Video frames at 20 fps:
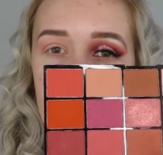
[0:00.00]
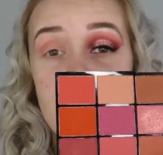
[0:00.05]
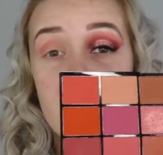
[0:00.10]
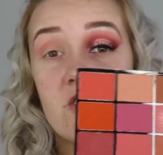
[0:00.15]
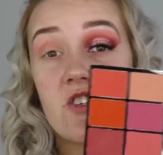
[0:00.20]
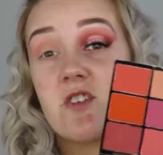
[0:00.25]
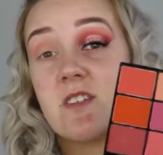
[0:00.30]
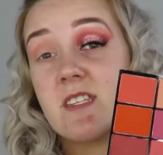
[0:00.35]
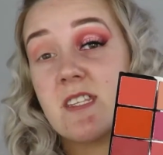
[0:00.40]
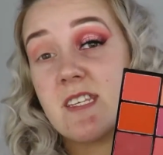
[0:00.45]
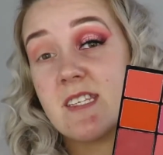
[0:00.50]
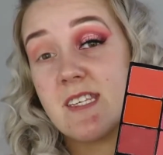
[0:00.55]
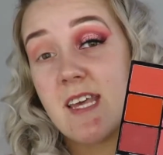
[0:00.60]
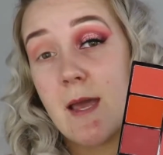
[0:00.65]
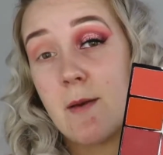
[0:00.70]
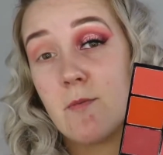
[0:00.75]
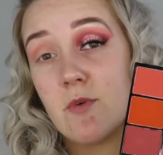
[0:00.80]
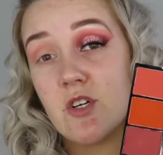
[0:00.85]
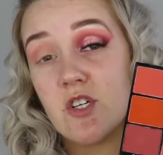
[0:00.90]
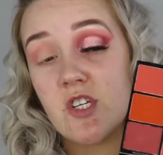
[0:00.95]
This is using the
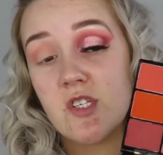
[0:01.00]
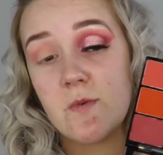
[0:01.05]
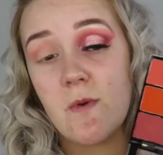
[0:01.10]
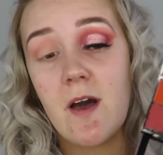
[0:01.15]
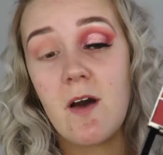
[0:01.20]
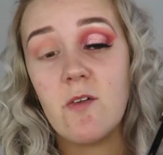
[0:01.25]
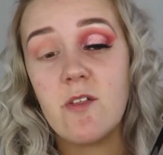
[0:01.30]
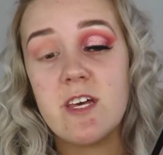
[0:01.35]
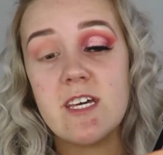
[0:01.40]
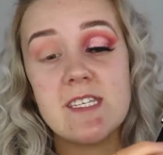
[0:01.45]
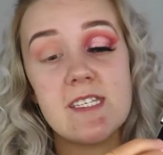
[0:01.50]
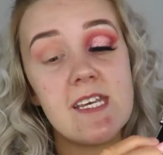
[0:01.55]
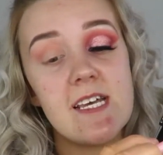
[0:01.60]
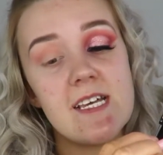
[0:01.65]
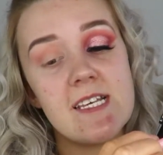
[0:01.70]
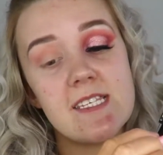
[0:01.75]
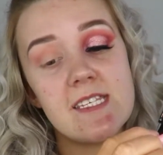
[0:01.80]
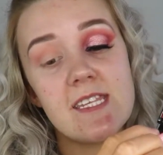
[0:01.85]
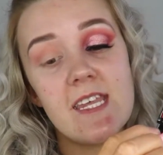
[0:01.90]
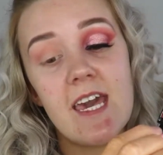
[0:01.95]
same brush as well. This
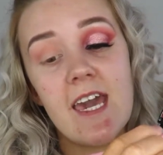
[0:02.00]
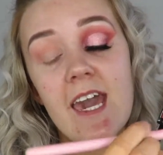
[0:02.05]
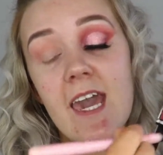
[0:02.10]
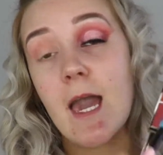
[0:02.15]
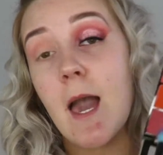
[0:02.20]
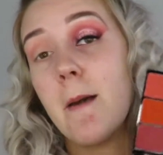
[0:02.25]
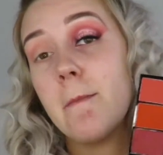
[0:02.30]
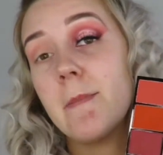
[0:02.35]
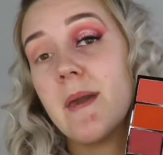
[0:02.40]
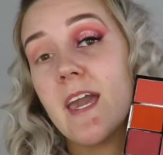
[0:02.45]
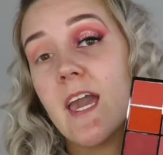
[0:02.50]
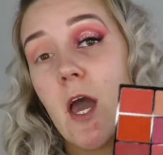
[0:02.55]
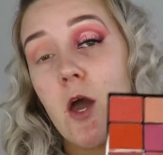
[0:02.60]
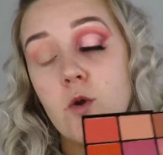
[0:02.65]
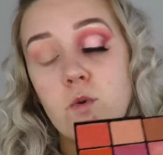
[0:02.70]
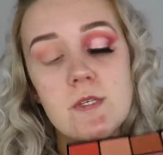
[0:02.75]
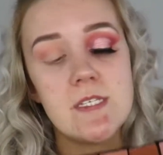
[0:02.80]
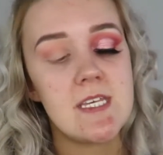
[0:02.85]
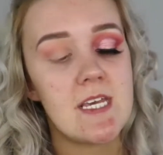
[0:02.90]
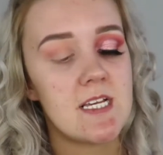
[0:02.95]
is the
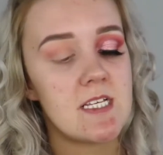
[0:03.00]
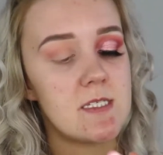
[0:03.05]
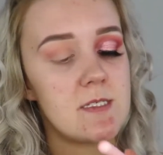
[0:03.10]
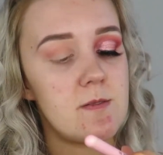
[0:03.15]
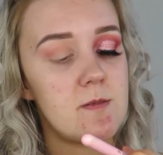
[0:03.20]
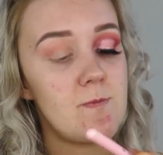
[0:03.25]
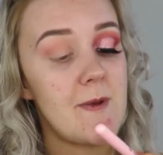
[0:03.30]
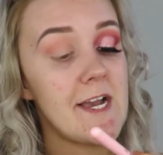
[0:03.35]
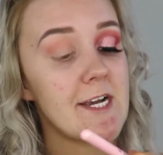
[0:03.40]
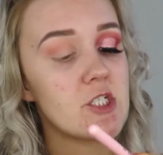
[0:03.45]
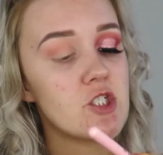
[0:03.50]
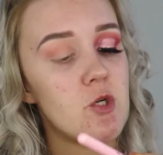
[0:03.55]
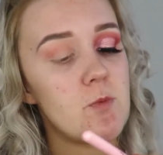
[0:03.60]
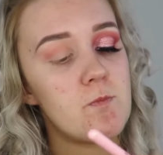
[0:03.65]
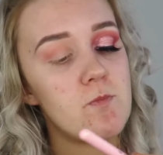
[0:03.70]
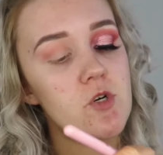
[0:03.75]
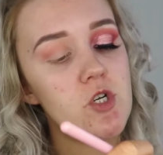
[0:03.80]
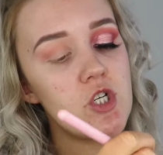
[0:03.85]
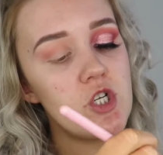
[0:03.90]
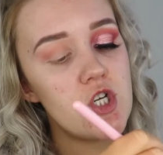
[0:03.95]
B06
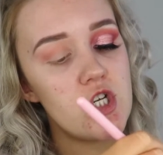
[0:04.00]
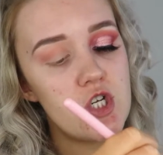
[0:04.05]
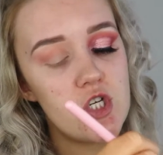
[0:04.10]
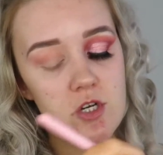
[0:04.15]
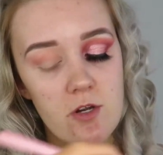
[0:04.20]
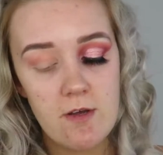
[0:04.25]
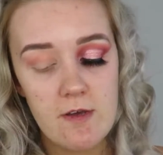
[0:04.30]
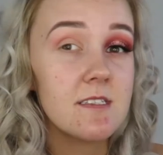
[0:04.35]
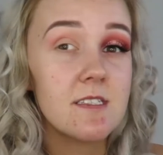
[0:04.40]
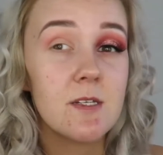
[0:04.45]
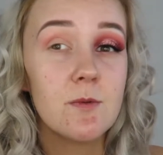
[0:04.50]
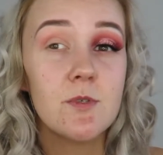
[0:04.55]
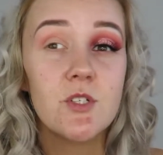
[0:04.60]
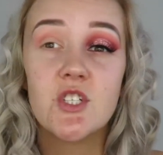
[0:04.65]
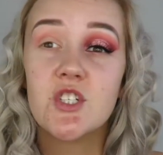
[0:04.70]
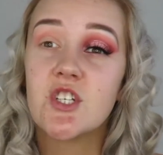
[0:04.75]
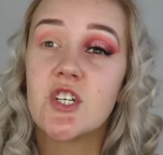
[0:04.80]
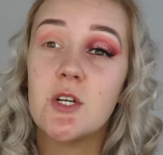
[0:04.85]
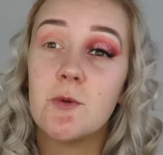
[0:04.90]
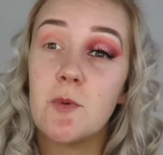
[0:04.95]
Spectrum brush. So we're
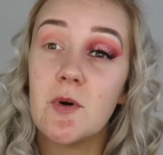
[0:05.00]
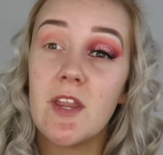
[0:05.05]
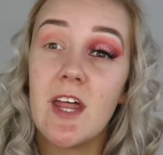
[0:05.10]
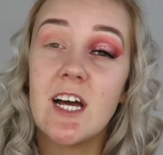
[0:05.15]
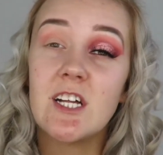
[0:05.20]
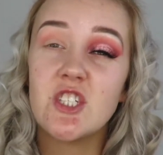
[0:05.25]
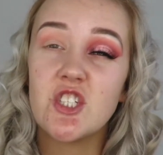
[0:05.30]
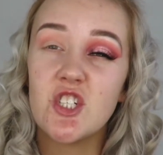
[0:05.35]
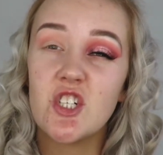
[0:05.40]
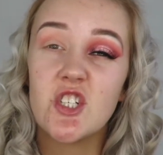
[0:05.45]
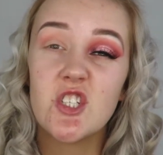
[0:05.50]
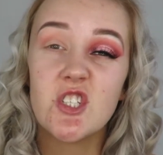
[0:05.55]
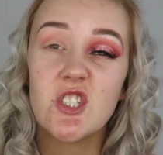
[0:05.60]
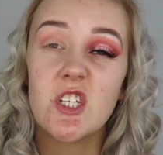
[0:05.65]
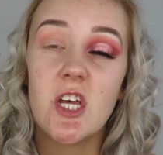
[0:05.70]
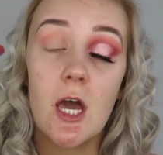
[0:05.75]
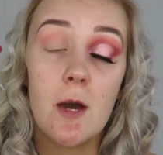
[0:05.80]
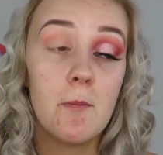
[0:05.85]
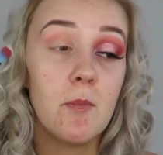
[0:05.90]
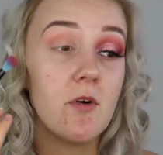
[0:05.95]
just going to put that
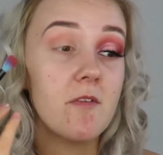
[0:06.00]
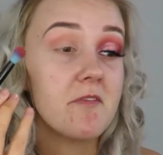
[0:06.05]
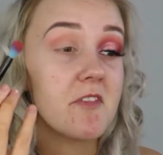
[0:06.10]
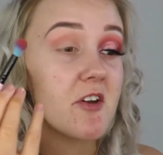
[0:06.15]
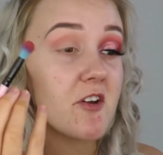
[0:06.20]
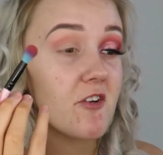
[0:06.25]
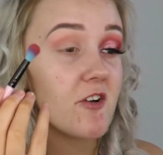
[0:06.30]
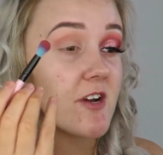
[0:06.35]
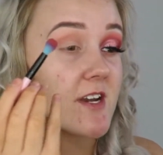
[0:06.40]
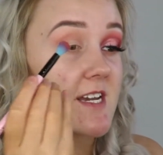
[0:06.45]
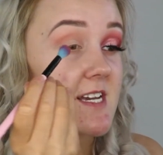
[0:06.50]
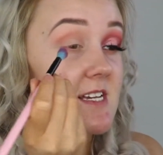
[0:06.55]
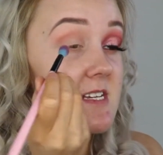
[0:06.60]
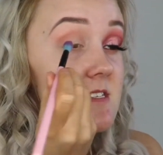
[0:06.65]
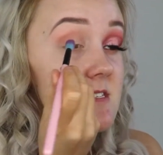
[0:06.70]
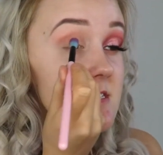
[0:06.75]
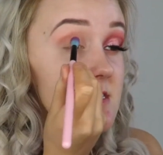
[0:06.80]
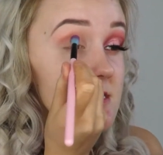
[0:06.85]
just above the crease.